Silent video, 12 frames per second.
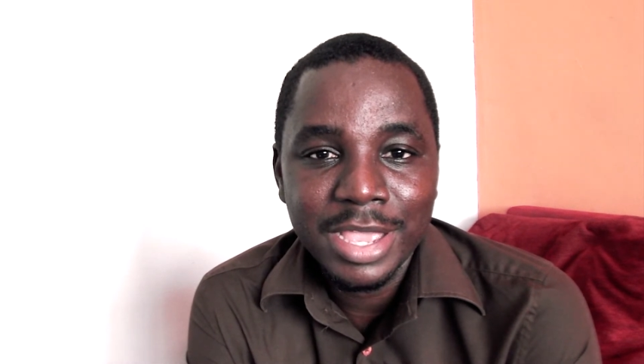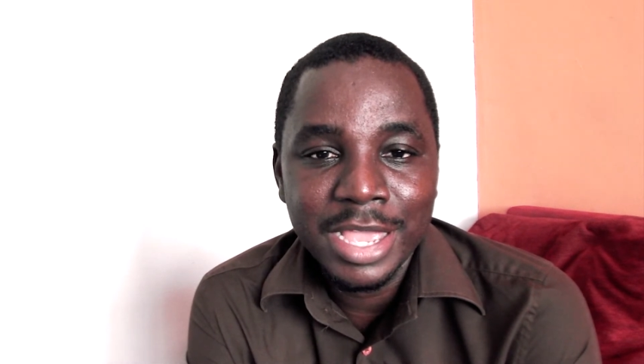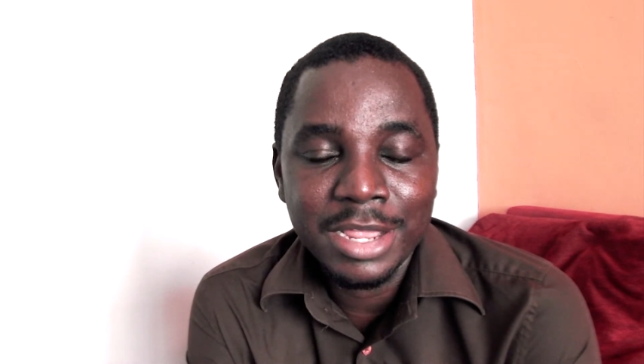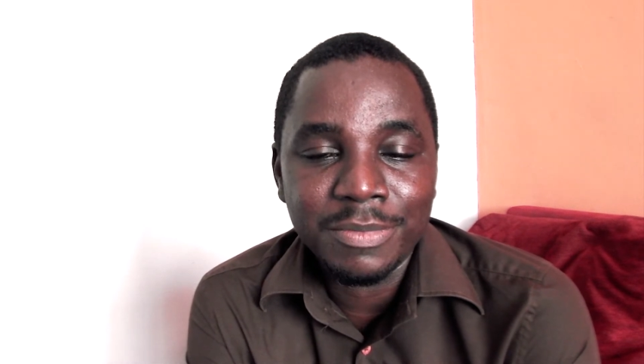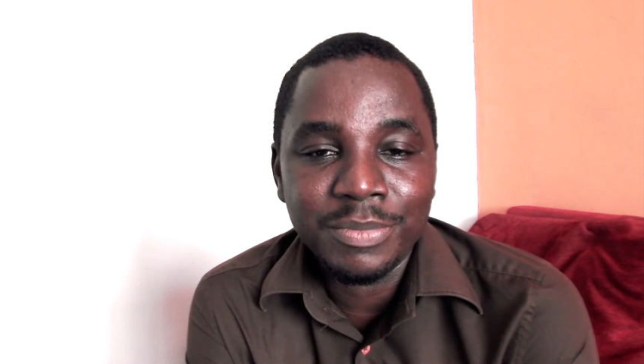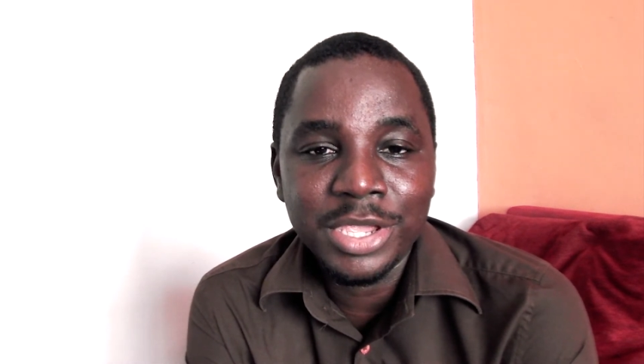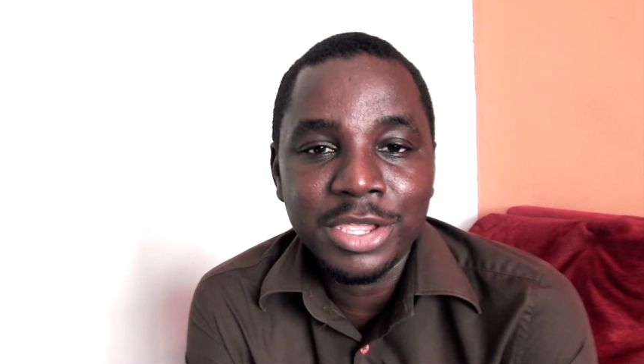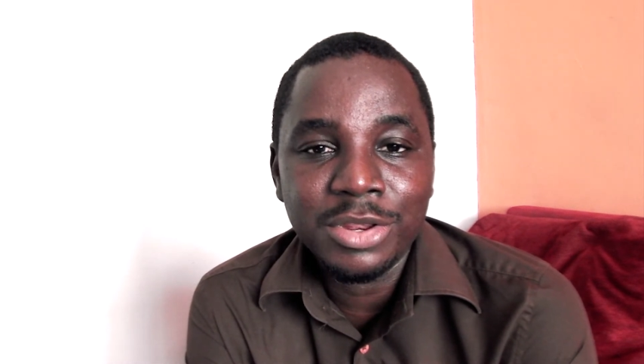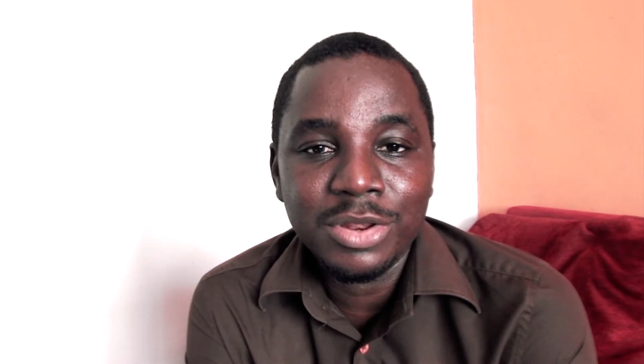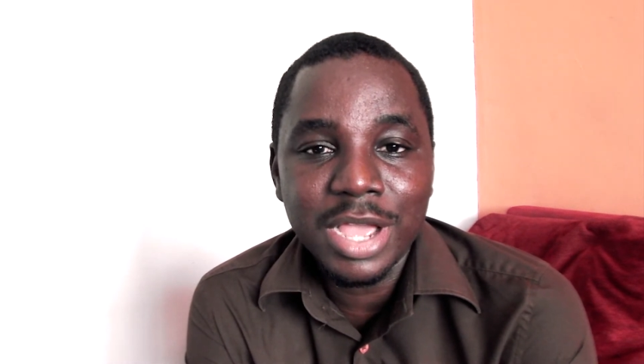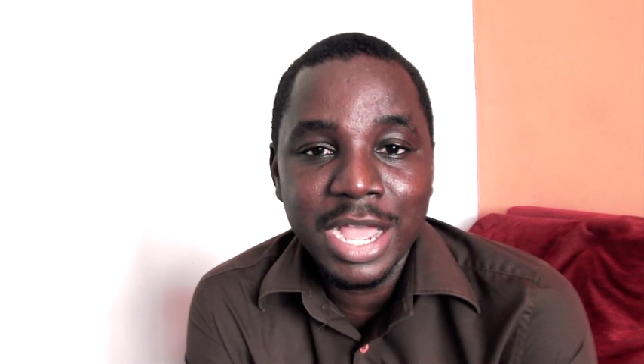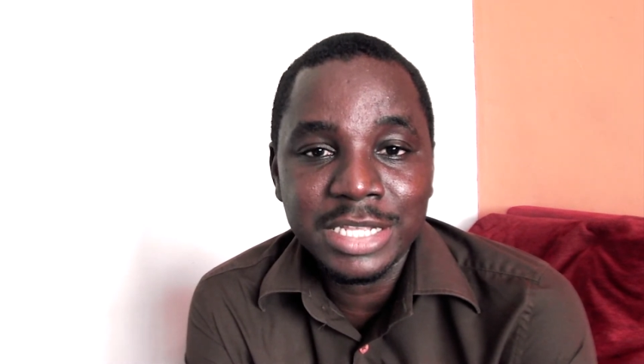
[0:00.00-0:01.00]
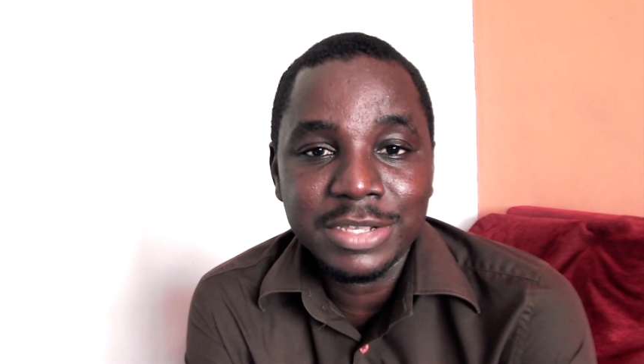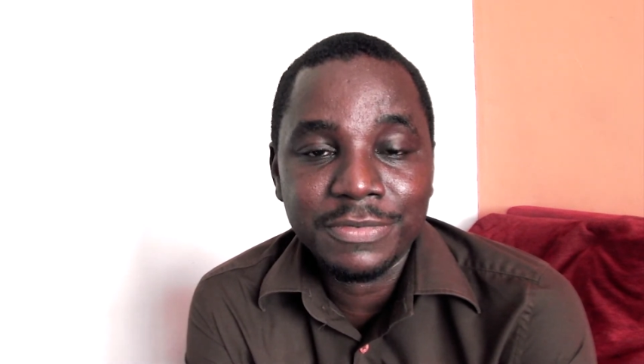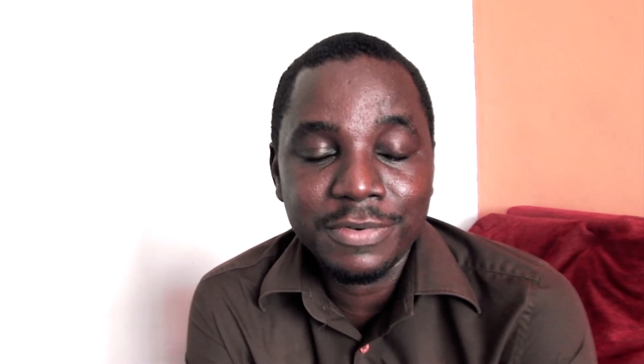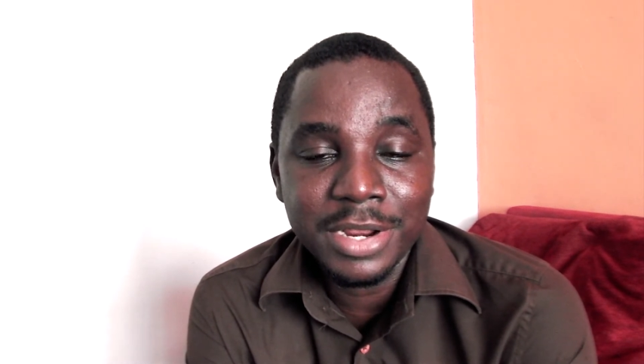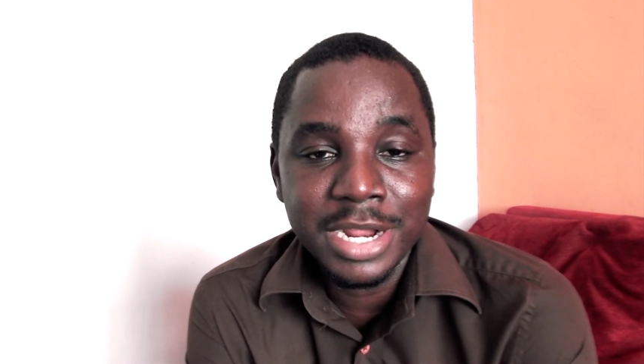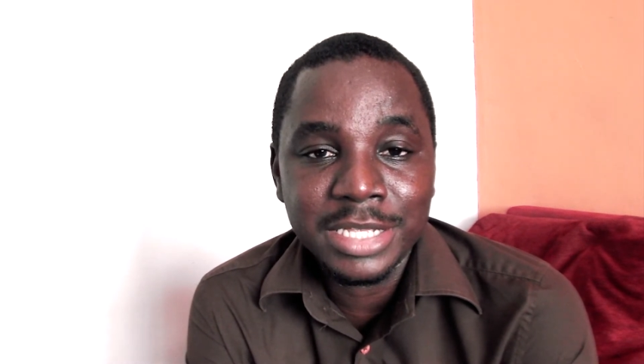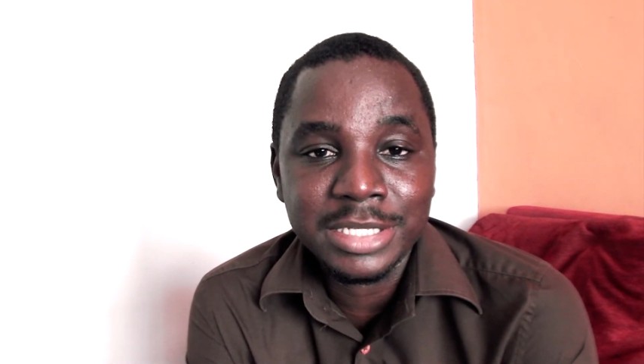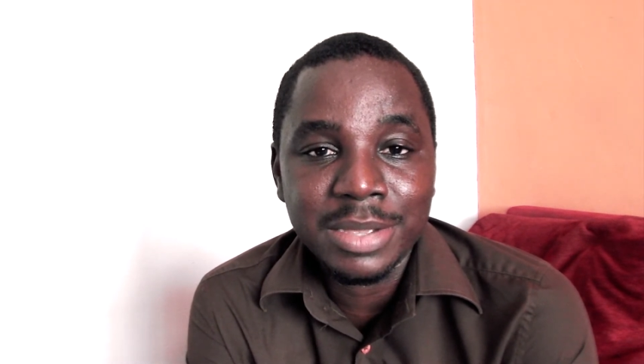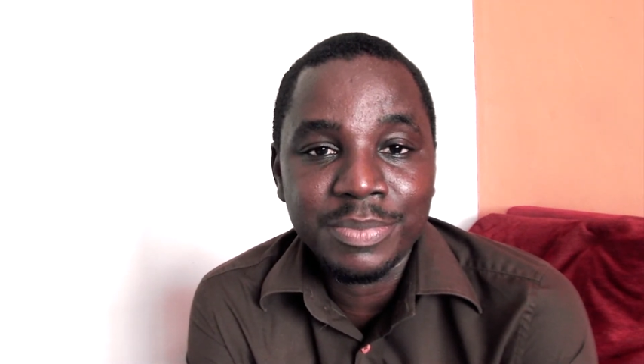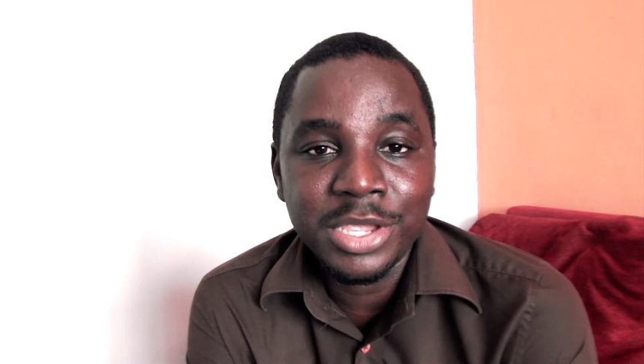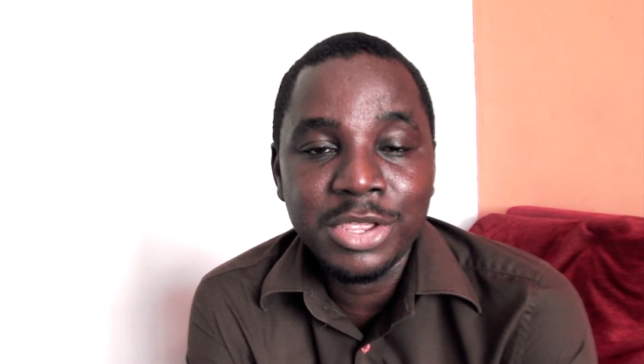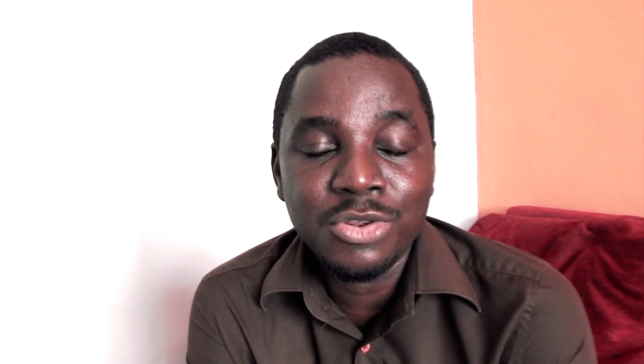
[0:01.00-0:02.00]
And being, as a
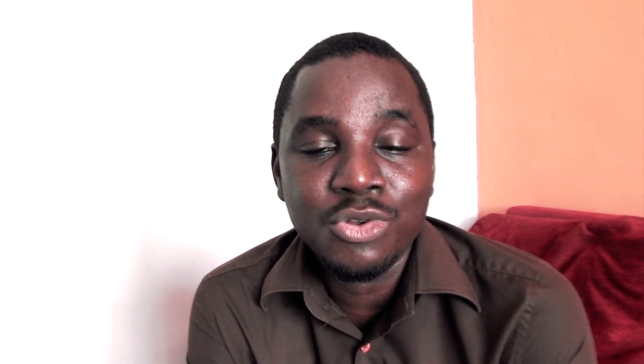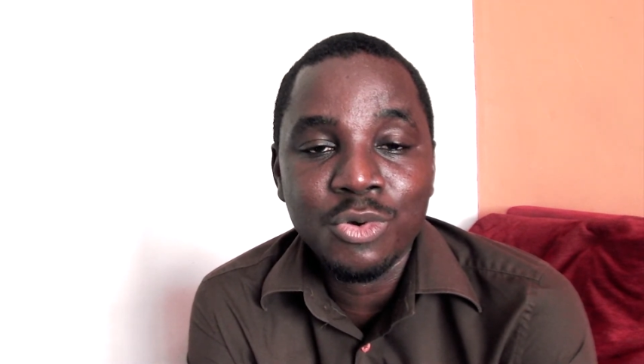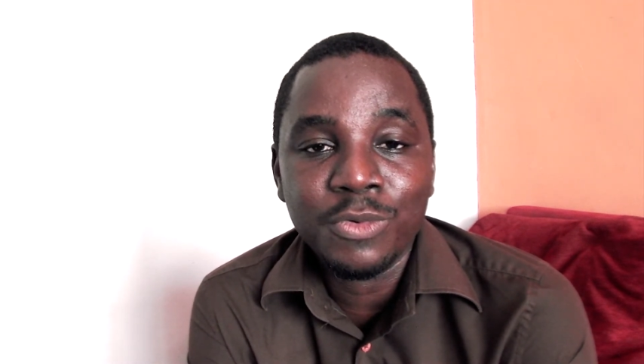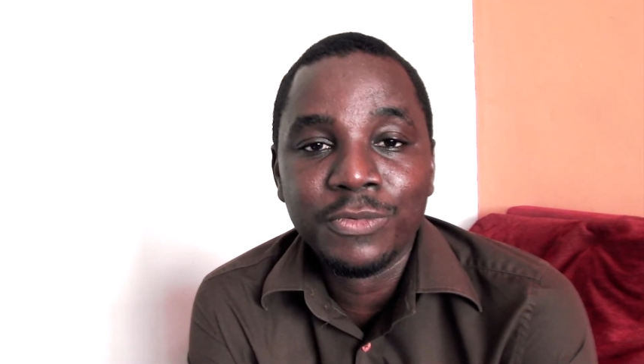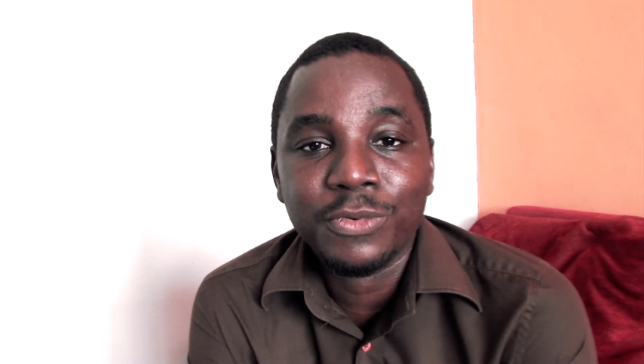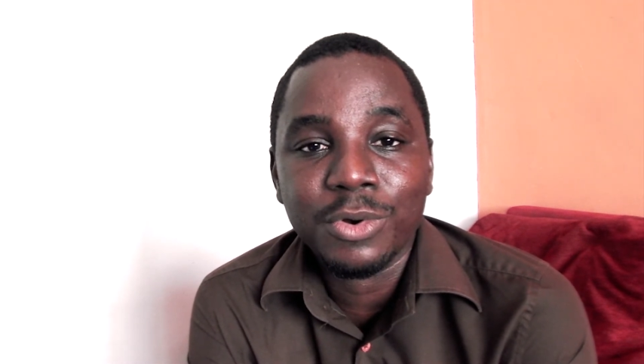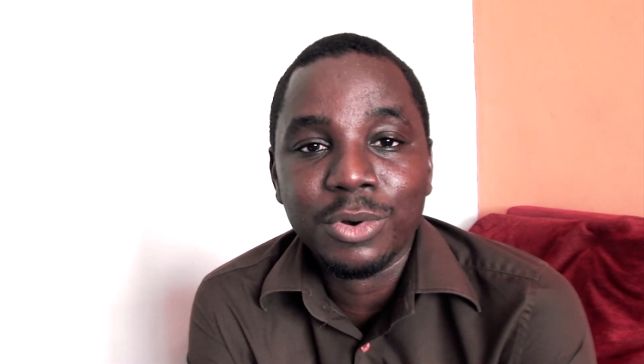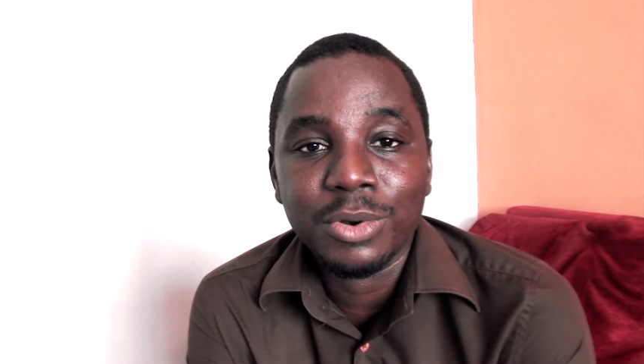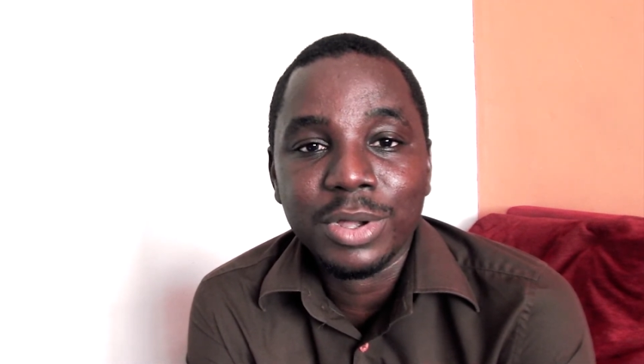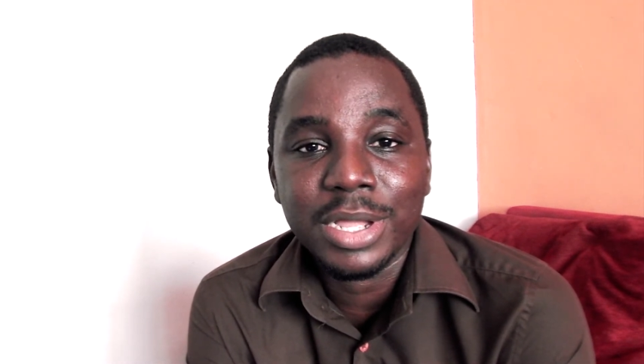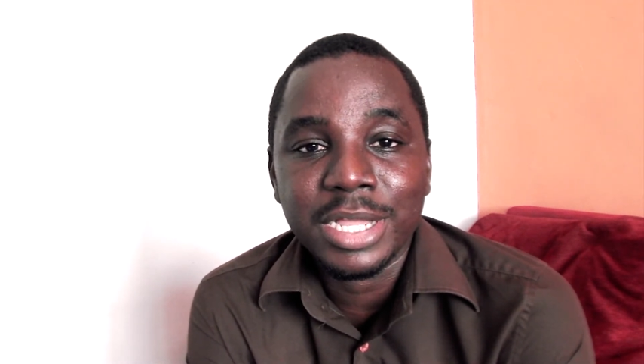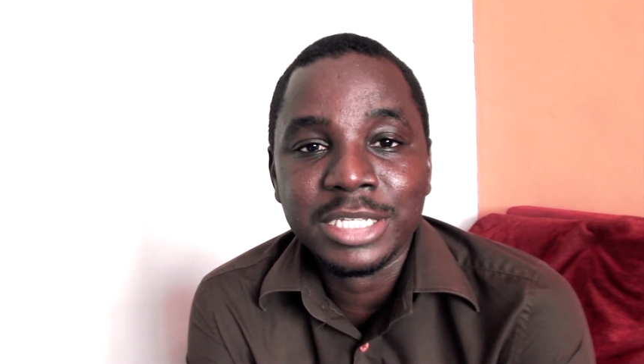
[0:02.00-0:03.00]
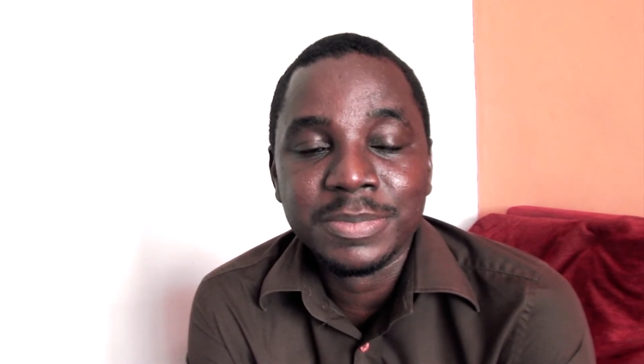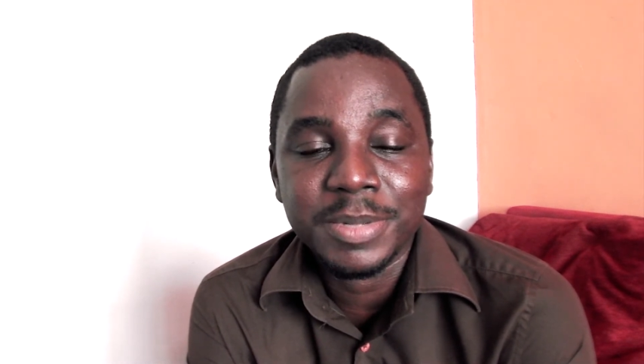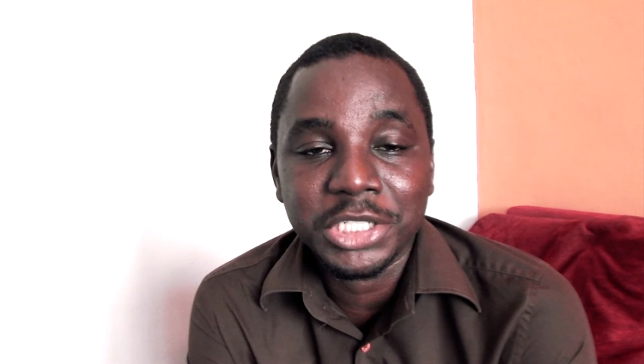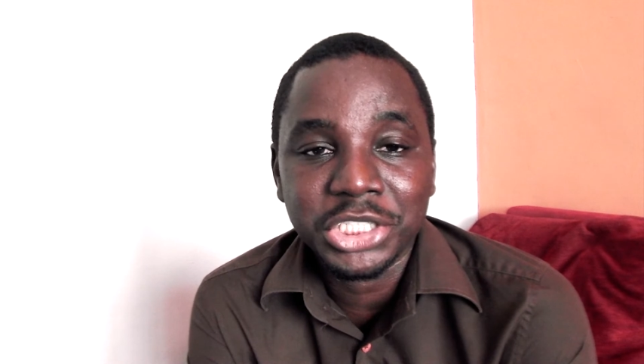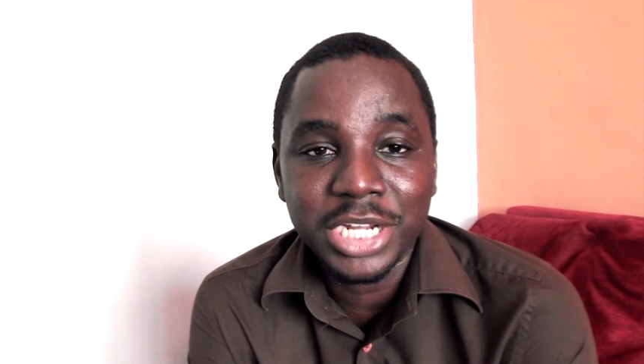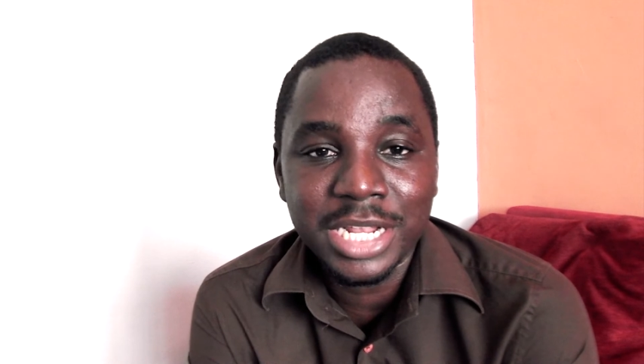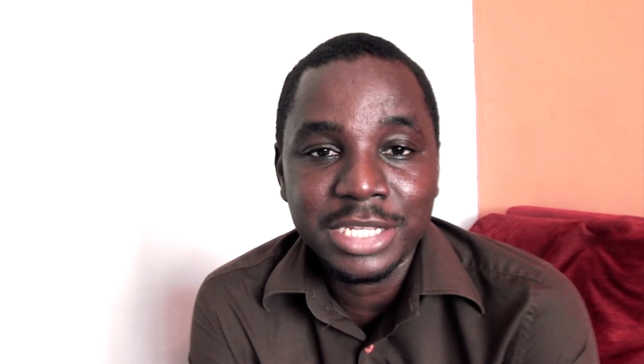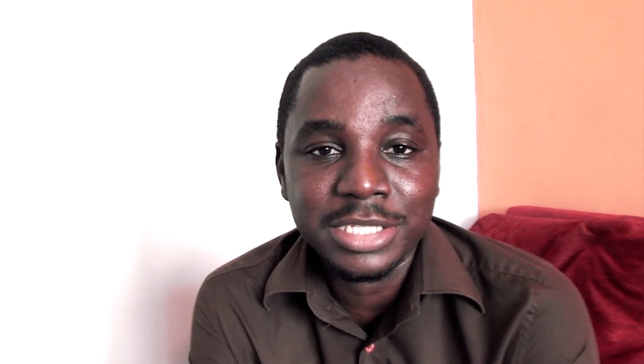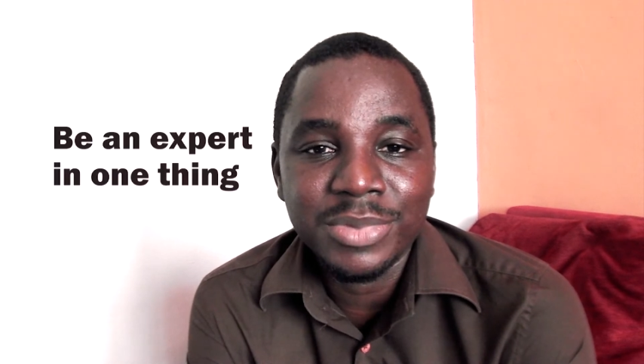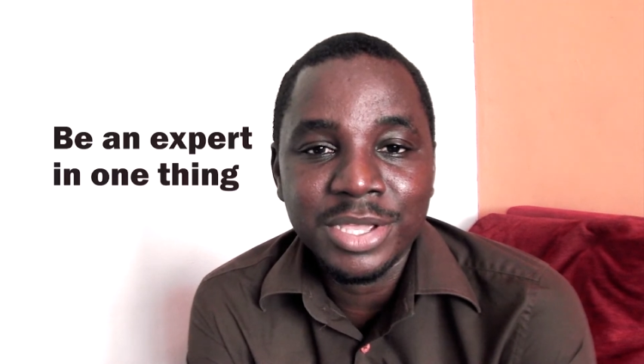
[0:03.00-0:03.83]
freelancer, being known for a specialty,